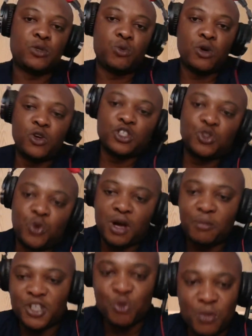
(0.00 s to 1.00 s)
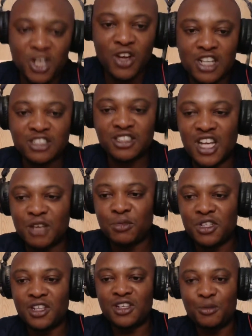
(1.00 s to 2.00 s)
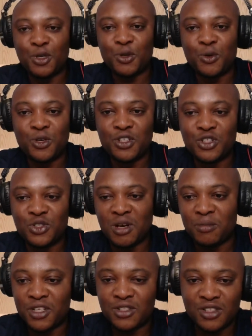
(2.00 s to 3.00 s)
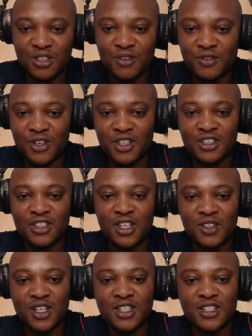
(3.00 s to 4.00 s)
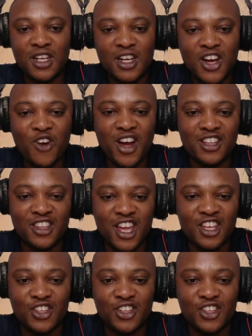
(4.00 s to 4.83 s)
We always do our best. We might not answer immediately, but we'll always do our best to give a very detailed answer. All right. Thank you,